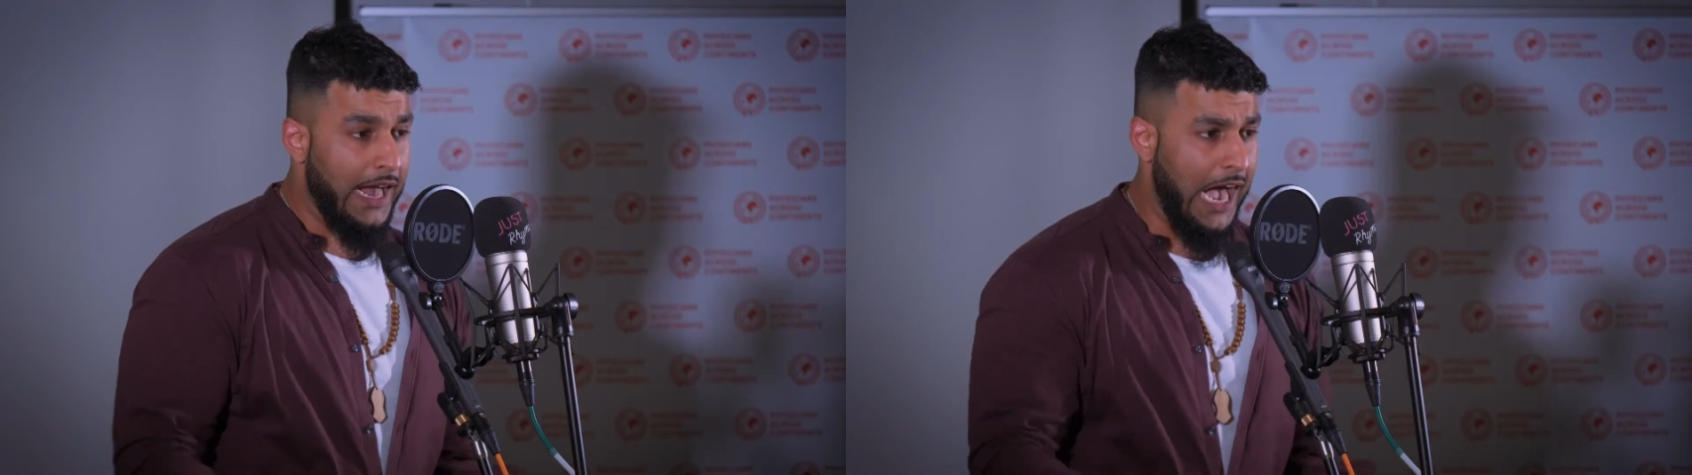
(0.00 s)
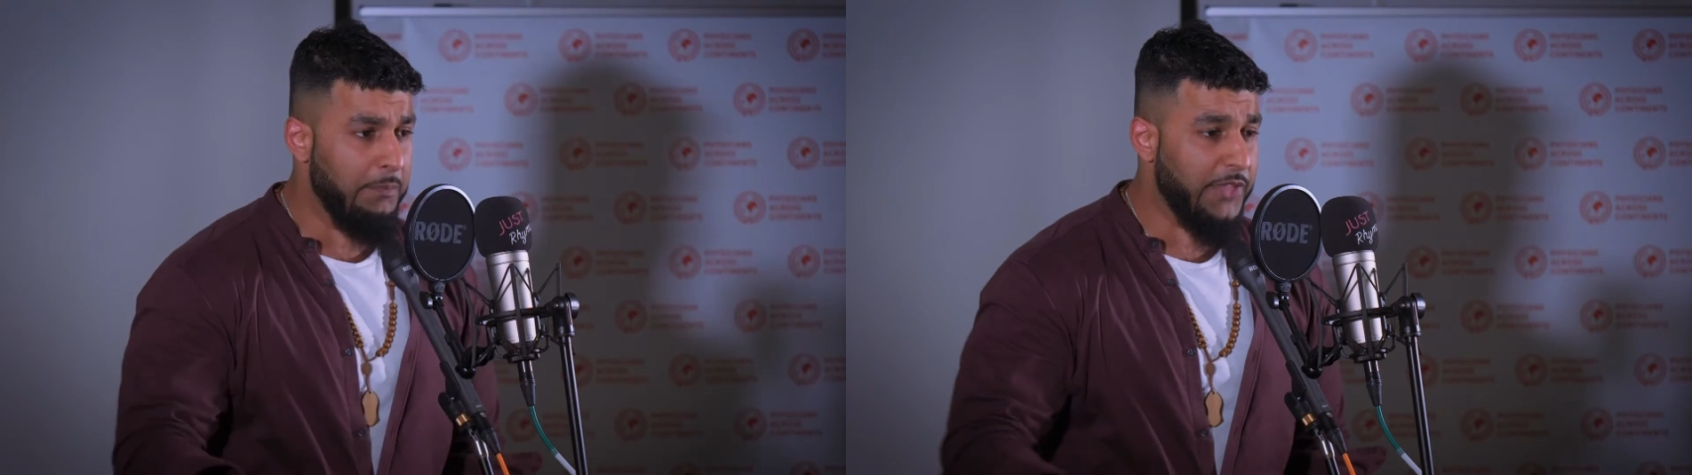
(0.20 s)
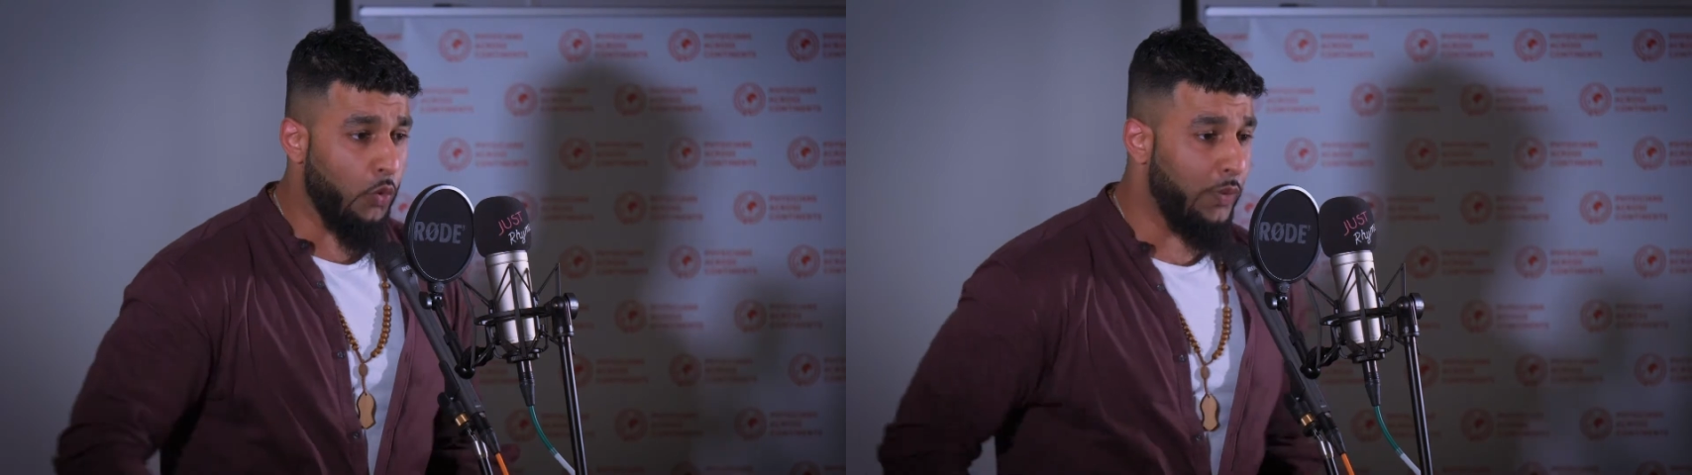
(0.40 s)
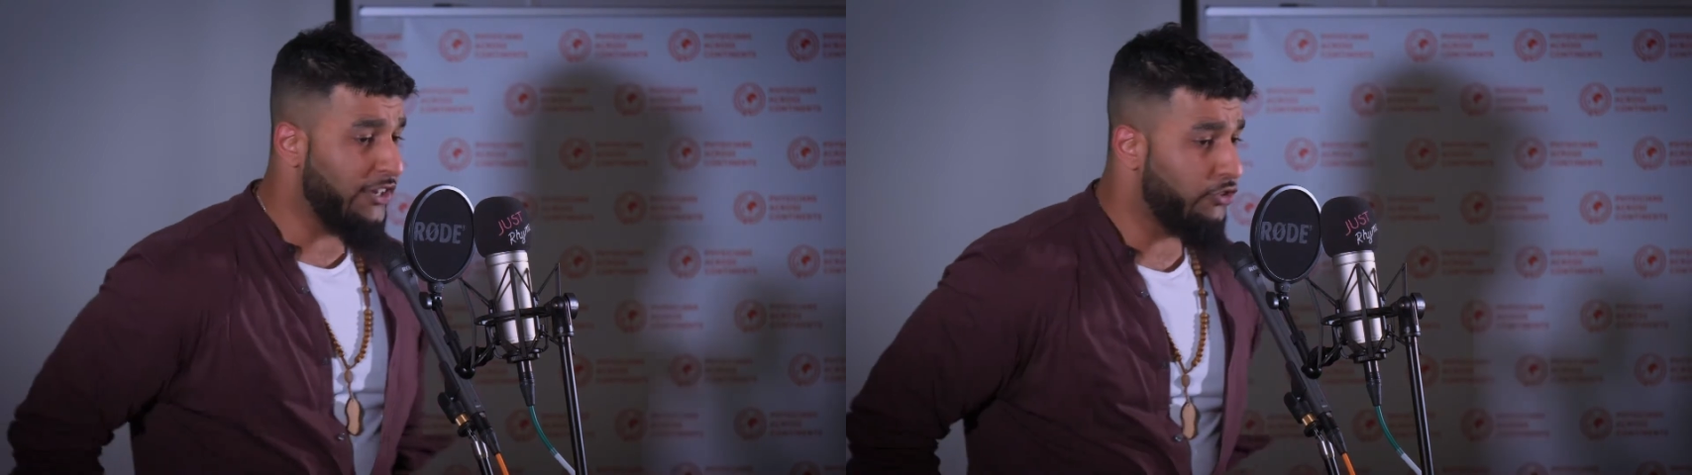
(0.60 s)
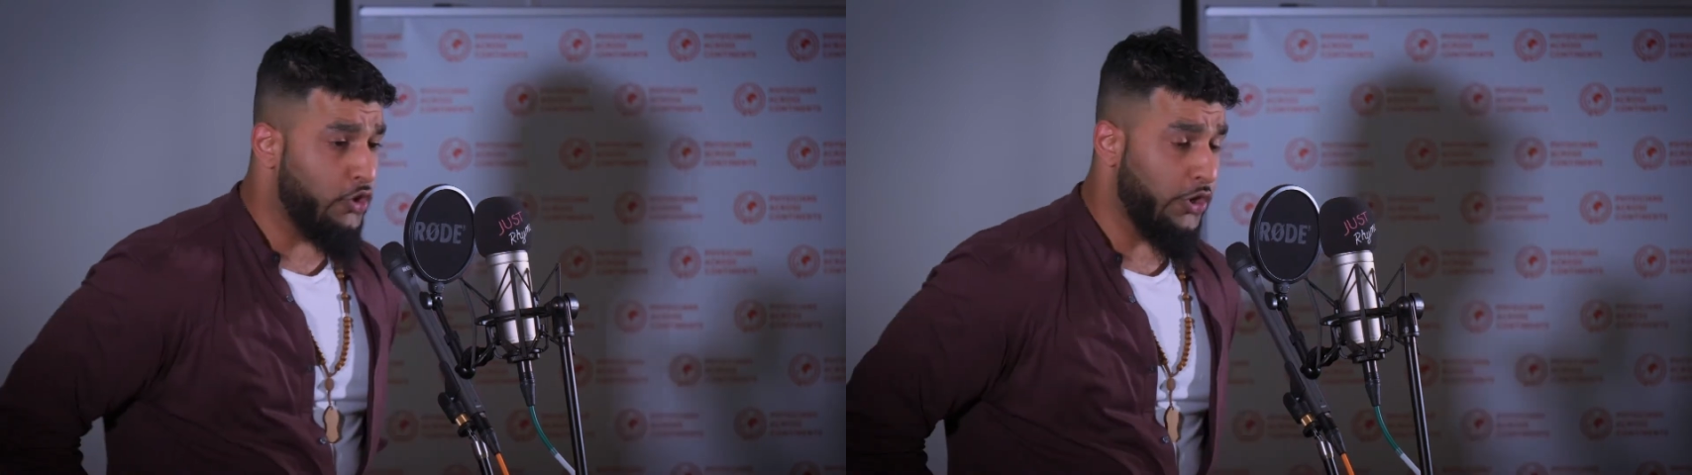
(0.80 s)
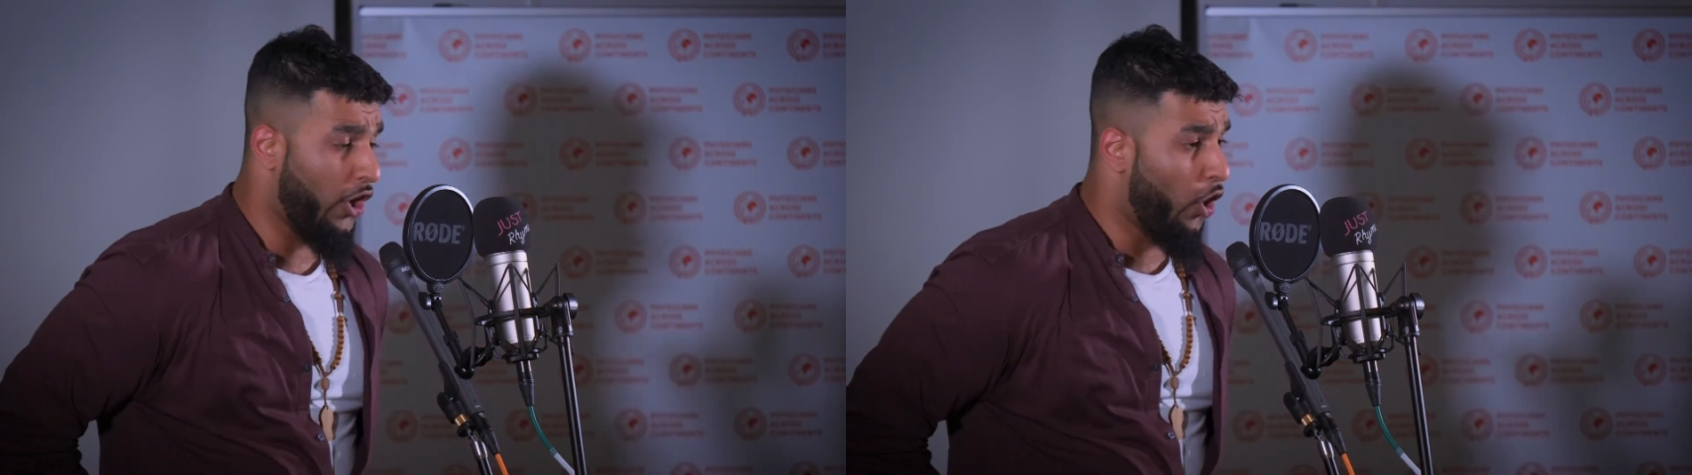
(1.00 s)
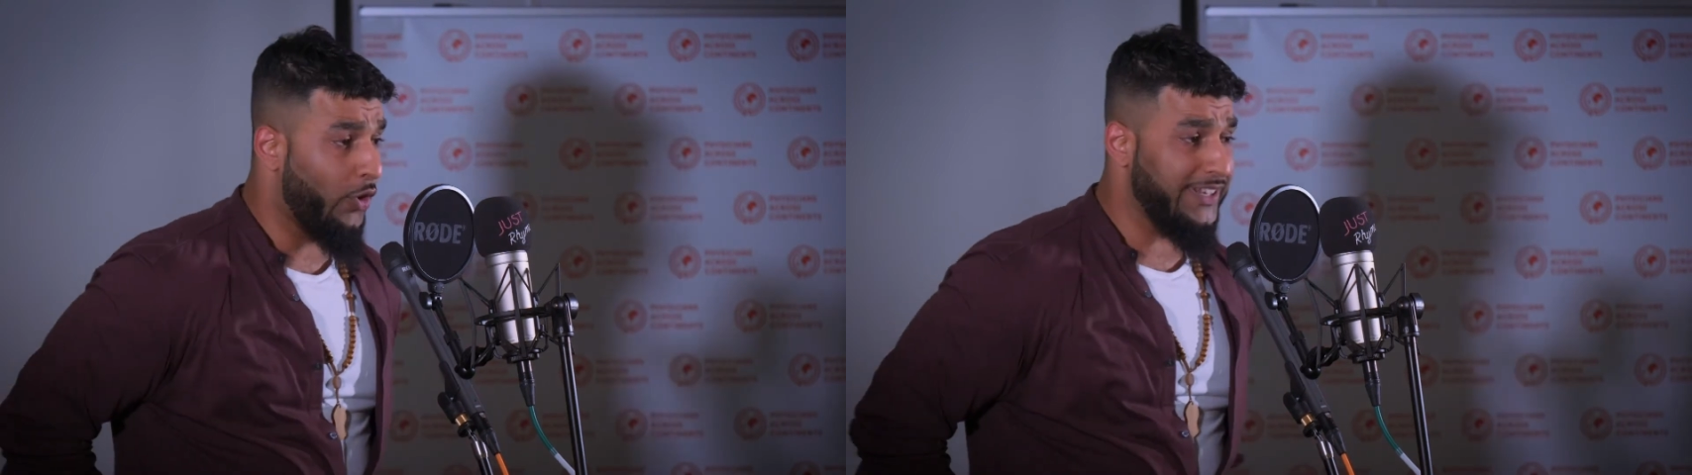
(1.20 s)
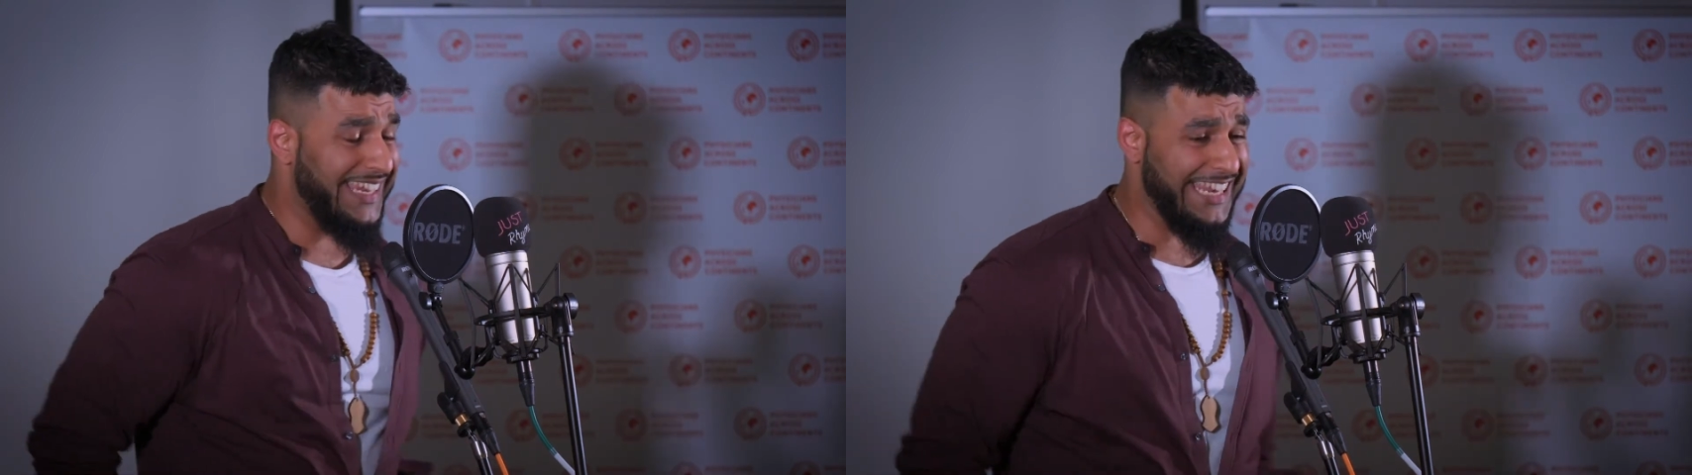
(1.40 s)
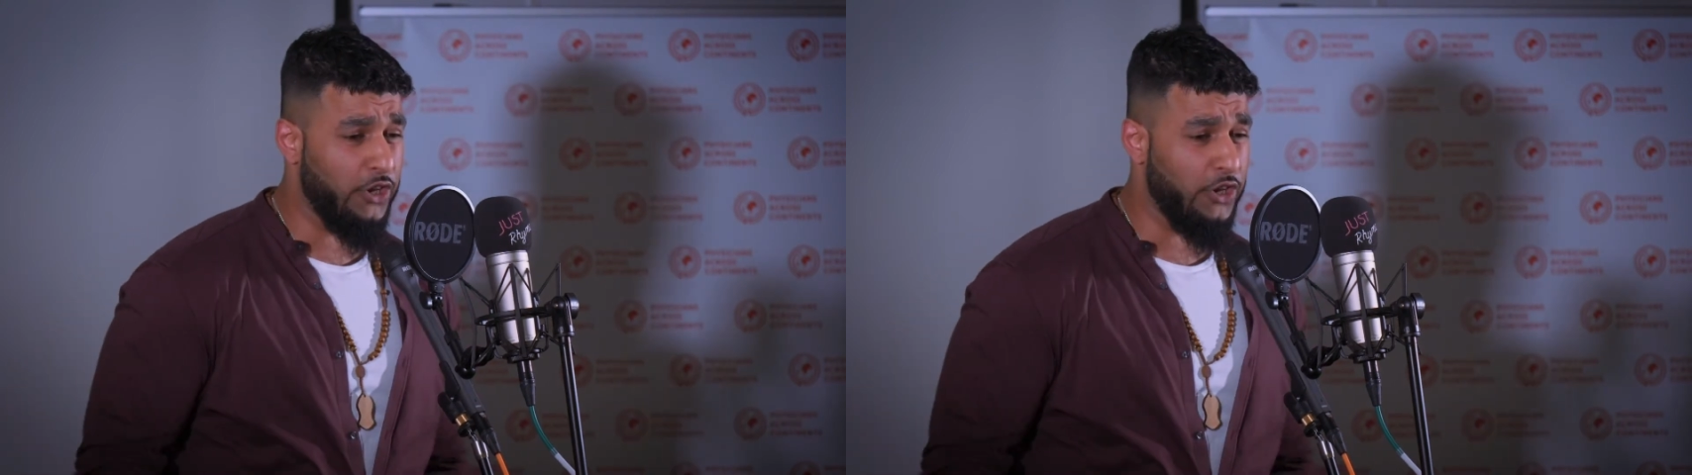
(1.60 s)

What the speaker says: I'm that wind you could have held in and